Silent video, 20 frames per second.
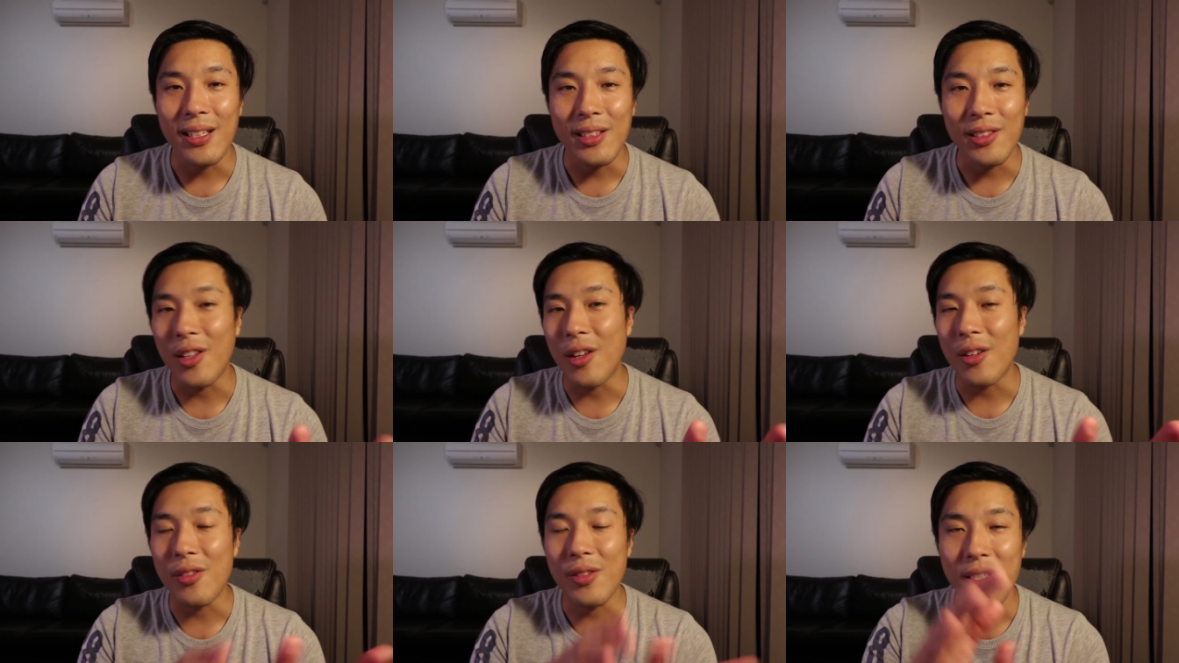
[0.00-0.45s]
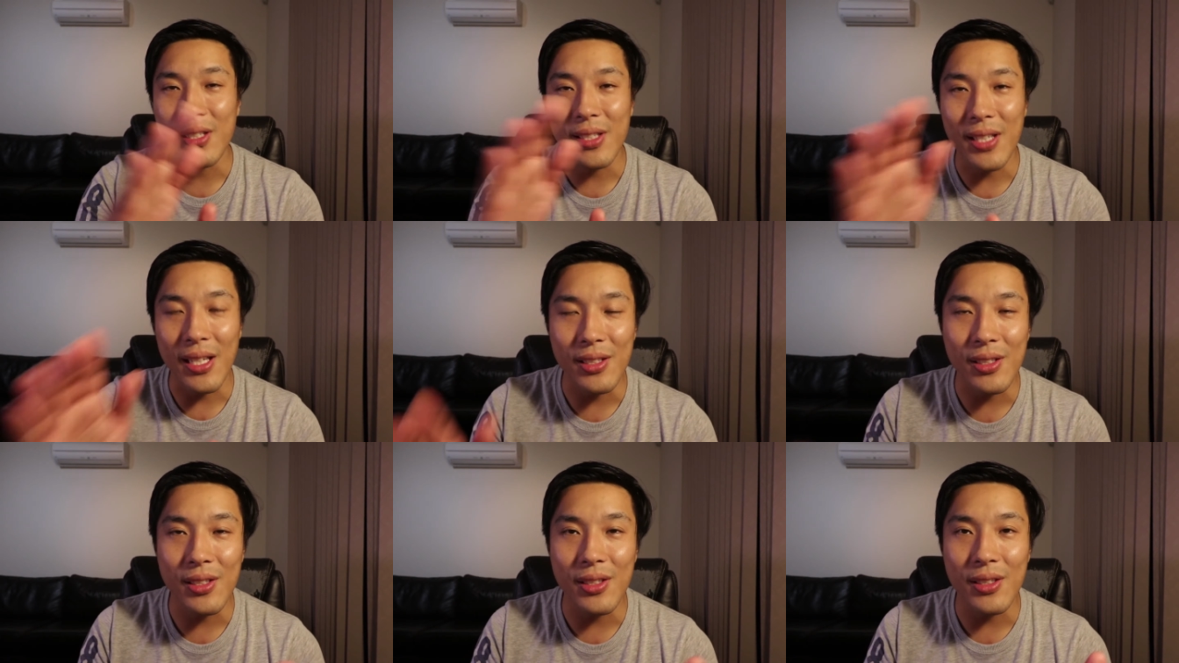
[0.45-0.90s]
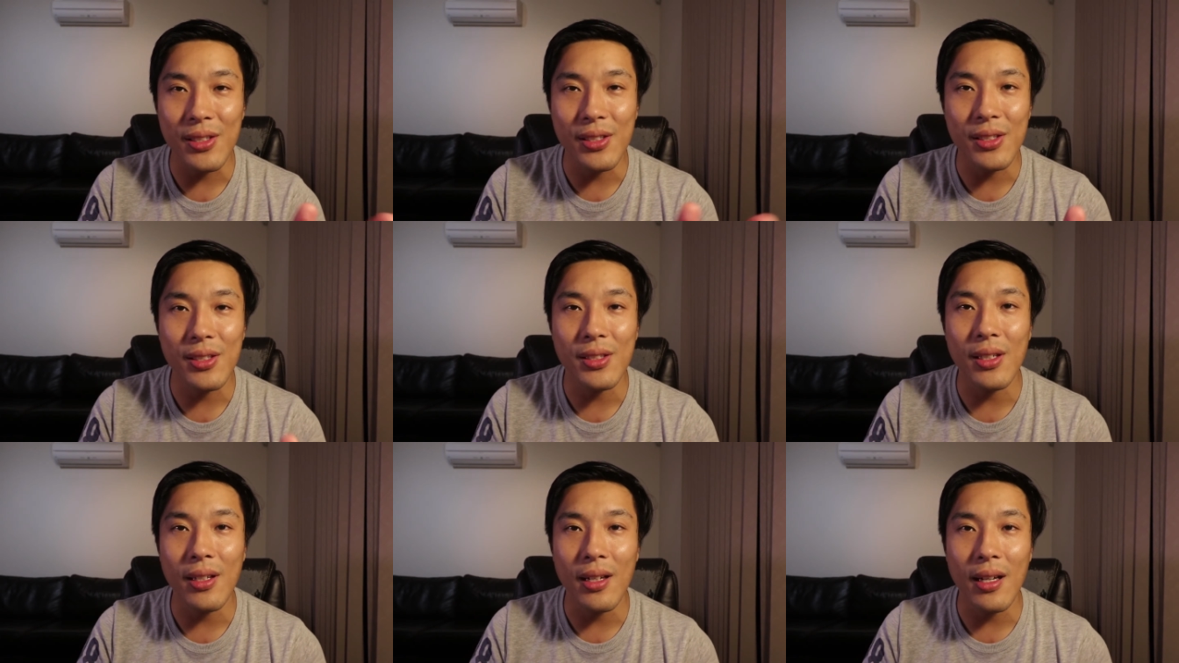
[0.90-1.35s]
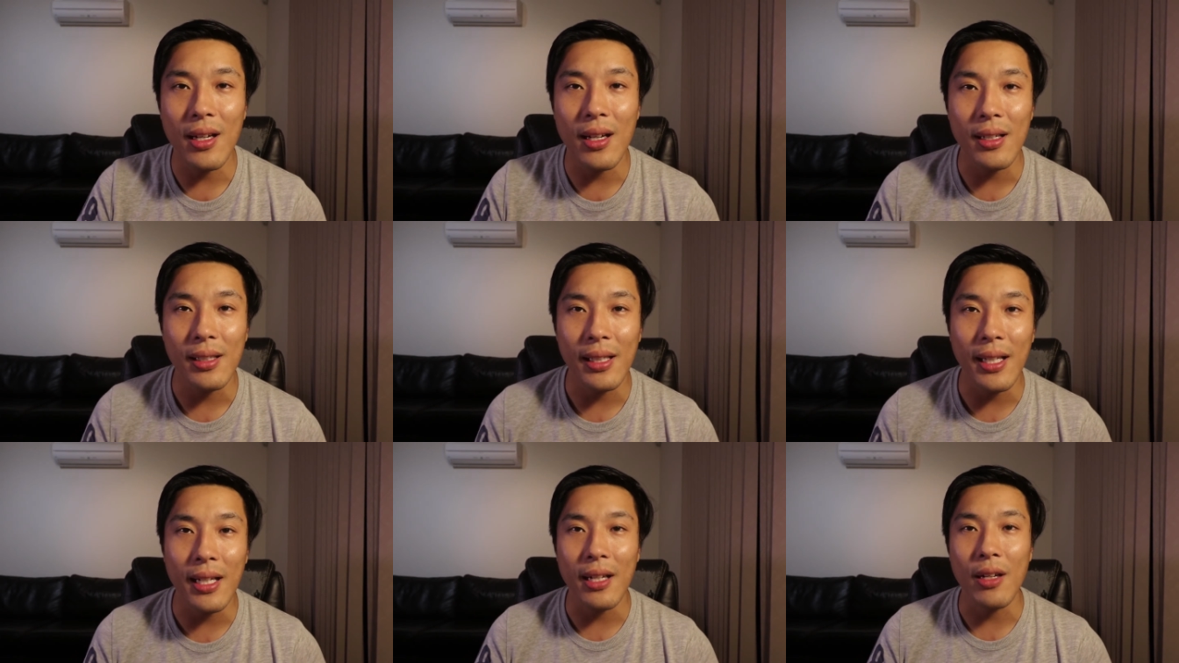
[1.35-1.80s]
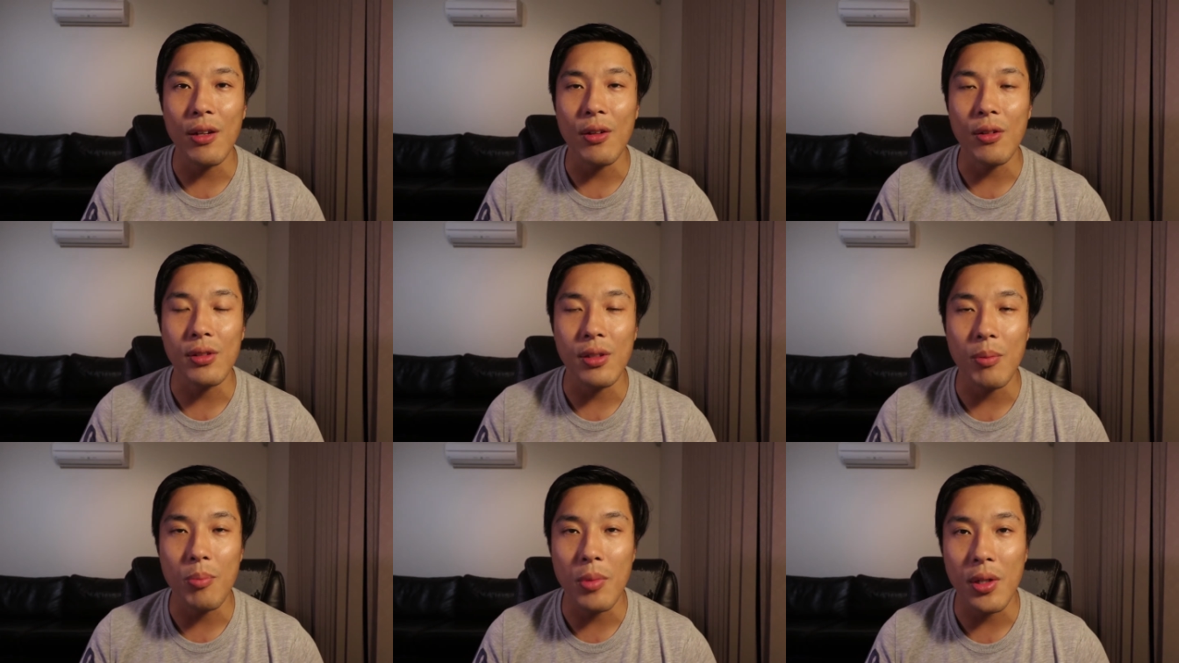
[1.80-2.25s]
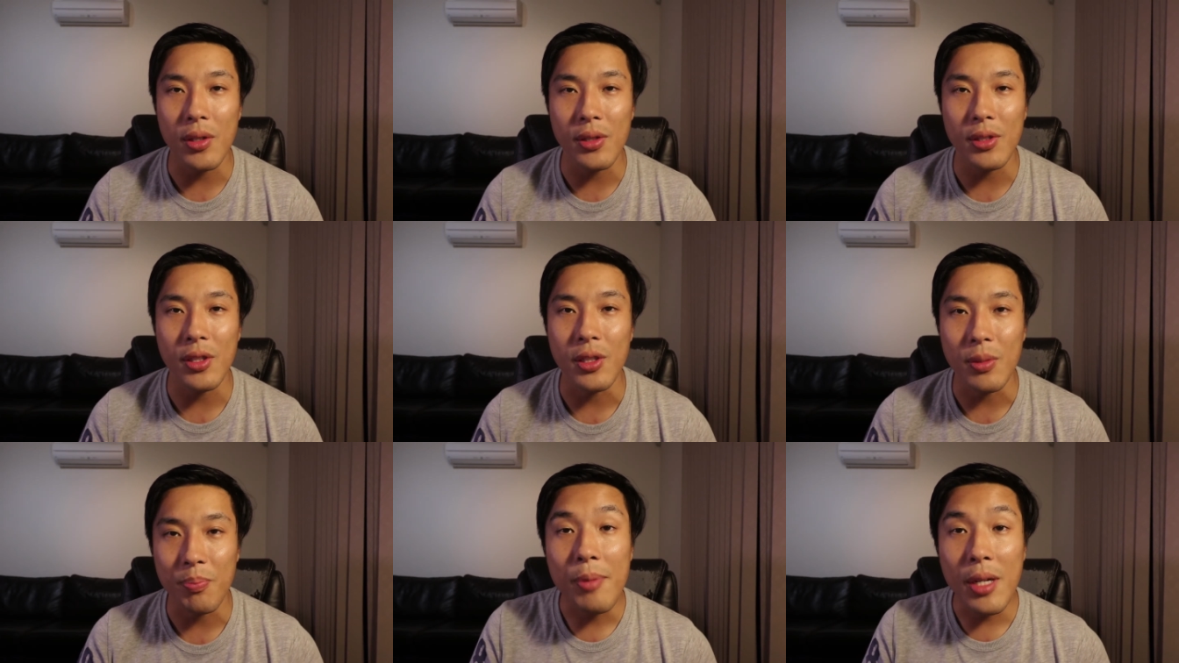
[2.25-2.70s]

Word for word: you know, the sensors, hitting all the monitors.